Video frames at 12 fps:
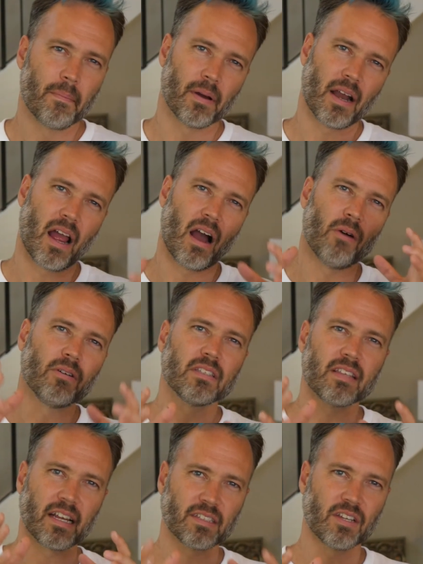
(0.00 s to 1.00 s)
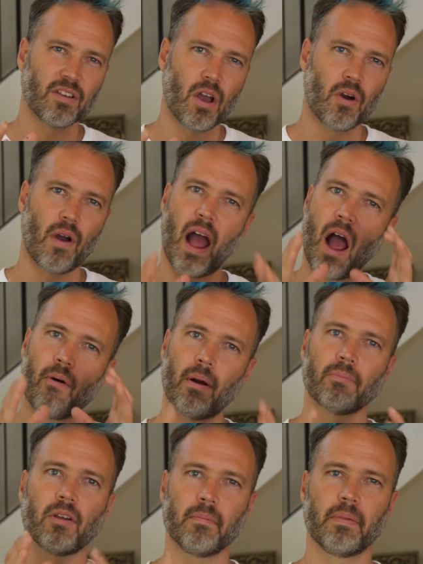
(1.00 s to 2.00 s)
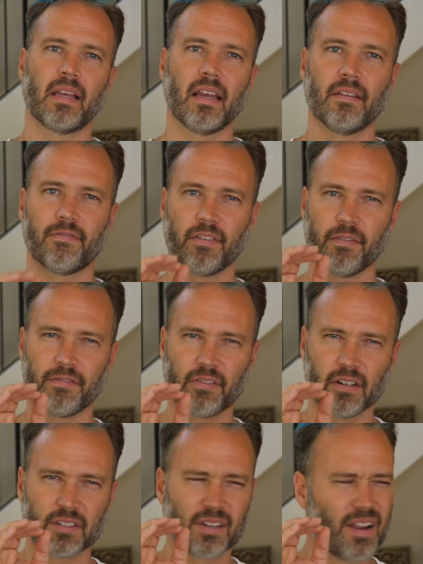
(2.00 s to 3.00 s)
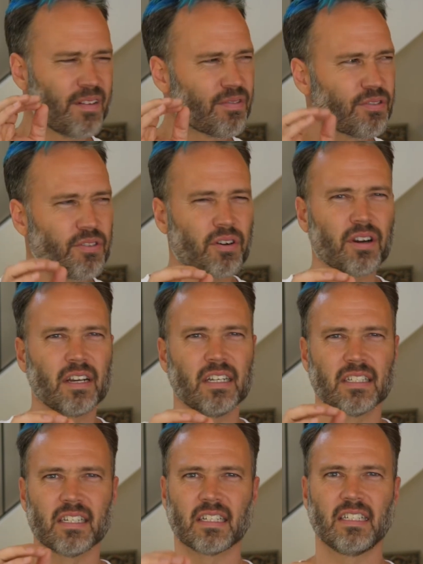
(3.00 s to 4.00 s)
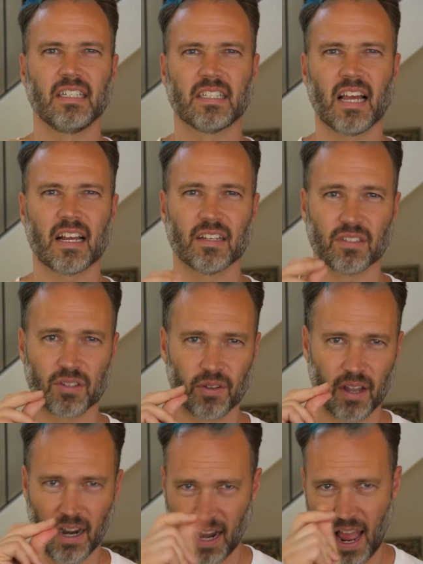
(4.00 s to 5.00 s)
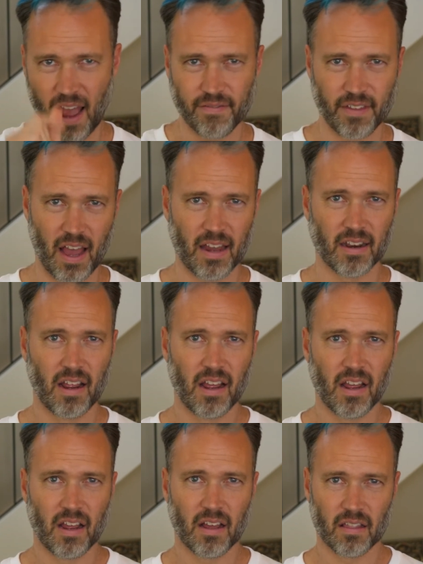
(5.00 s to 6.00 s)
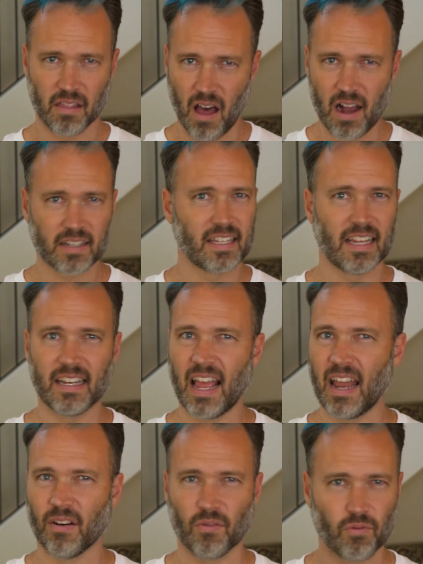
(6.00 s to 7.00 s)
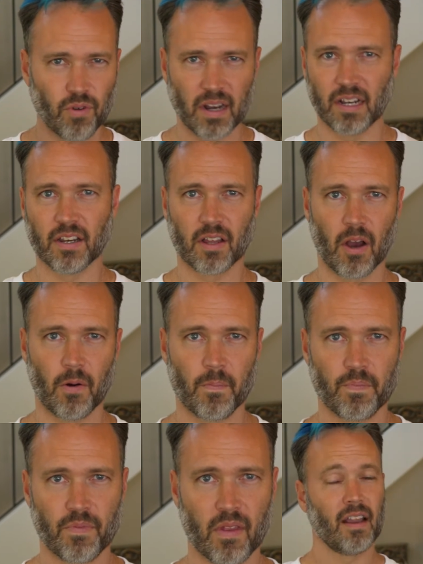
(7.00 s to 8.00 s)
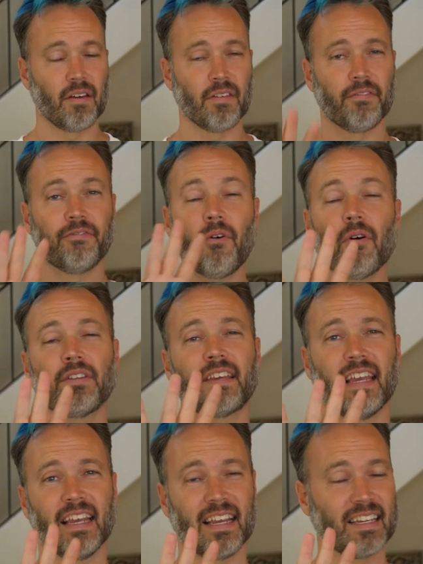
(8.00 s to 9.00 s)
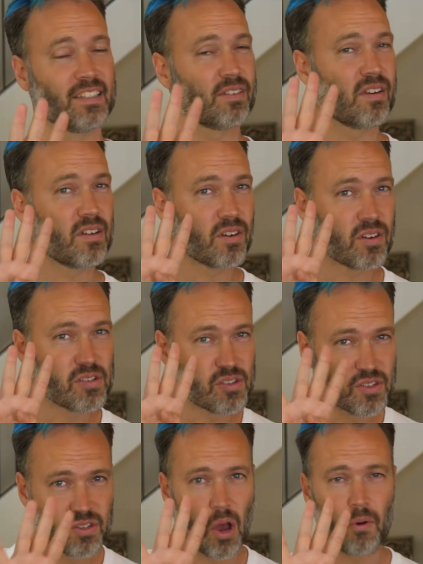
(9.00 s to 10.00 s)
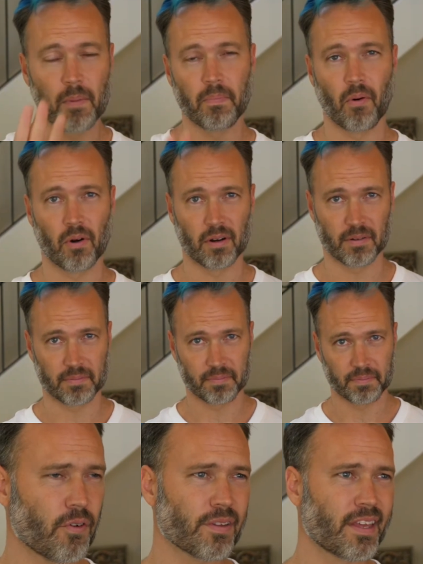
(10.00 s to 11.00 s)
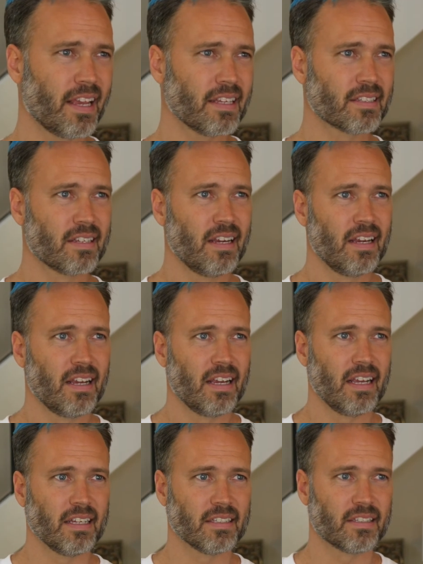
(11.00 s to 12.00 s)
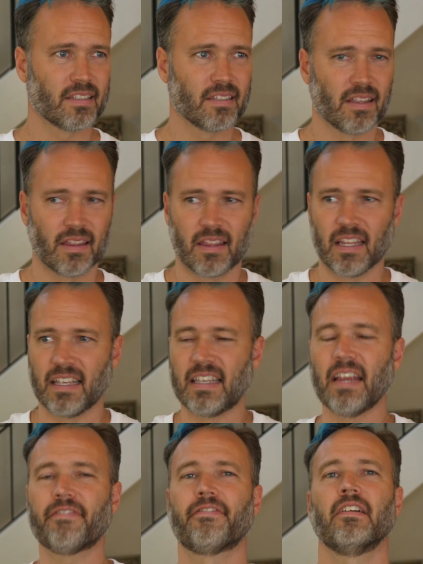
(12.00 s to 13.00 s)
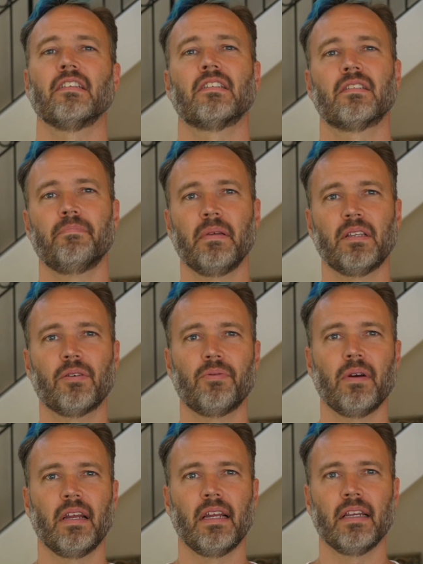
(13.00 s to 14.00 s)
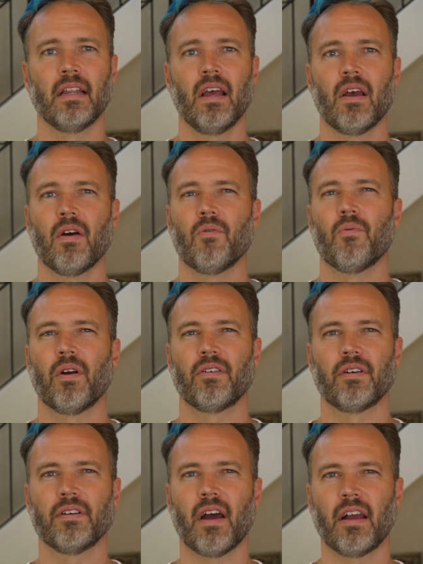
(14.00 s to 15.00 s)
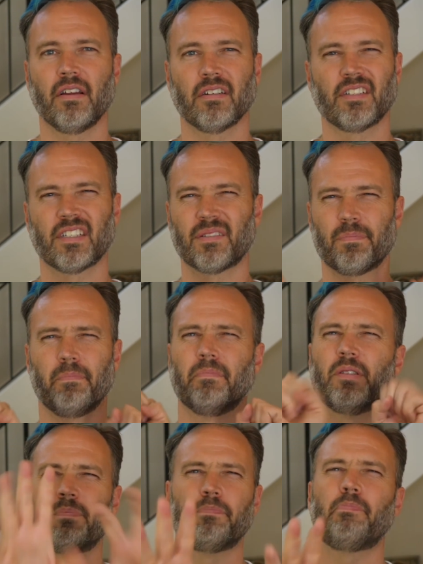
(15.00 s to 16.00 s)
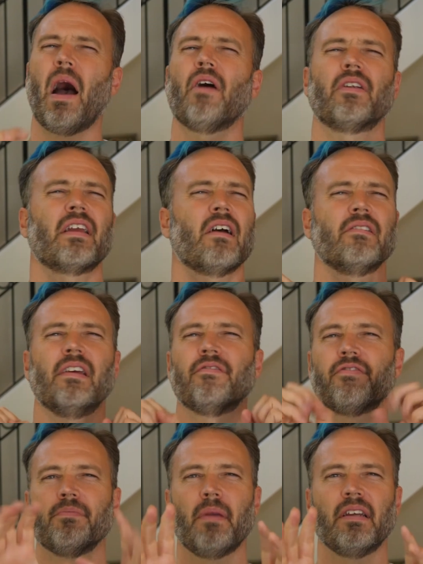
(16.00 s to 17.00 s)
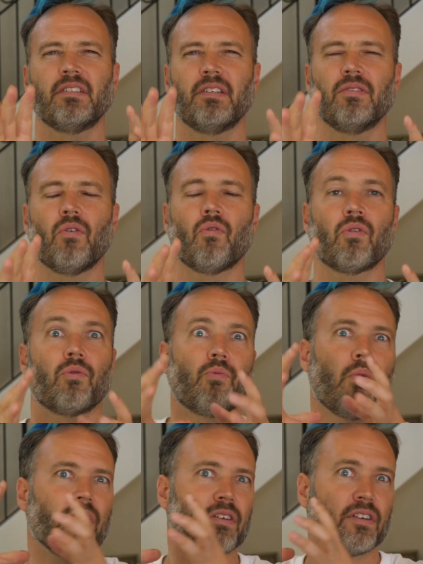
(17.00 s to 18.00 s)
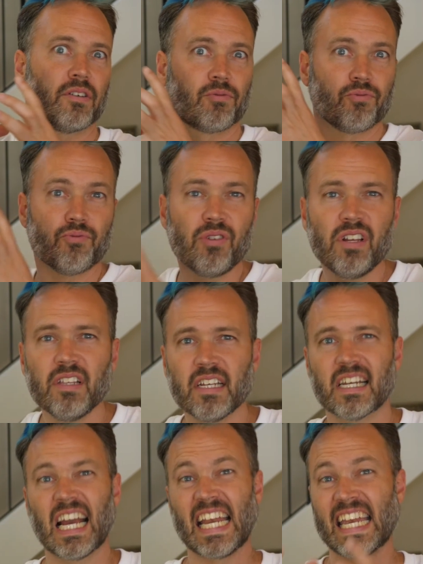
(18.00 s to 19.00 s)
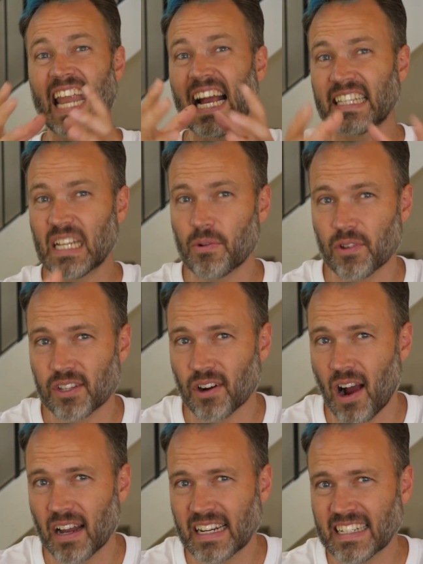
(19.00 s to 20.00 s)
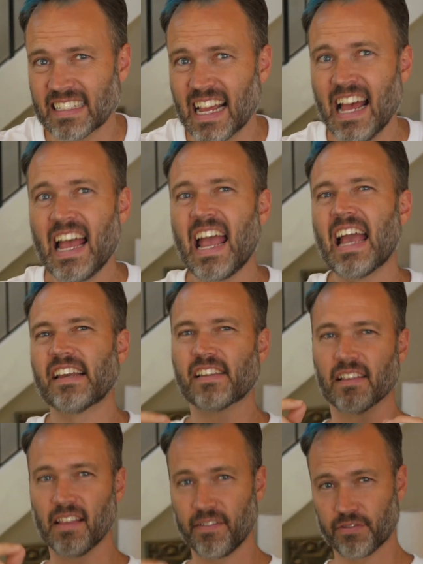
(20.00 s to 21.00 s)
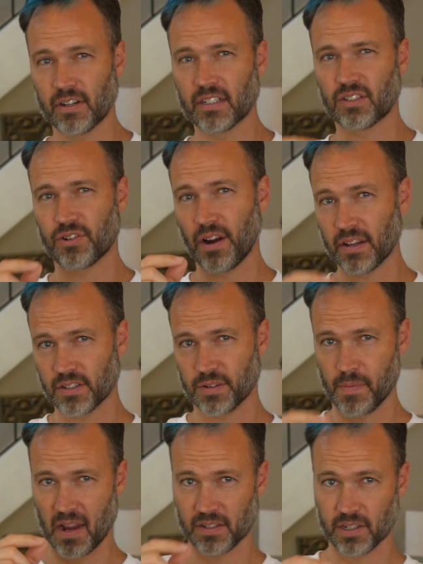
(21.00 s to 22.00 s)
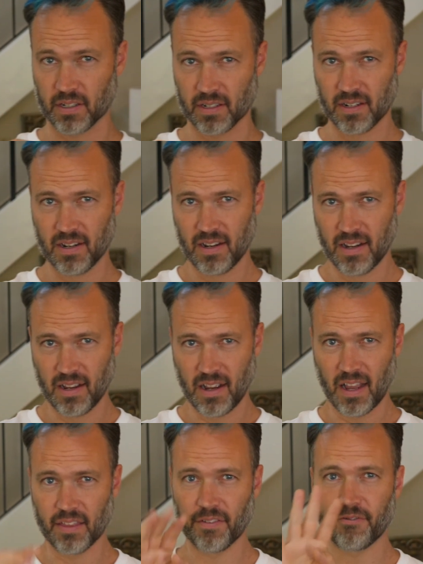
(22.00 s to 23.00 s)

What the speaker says: but I always like to know how I'm going to begin for the first 30 to 60 seconds so that I have that locked in and ready to go. Now, the fourth key is so important. Fourth key is the difference between whether or not you're just spouting out information or whether you're really connecting with your audience and delivering transformation. And the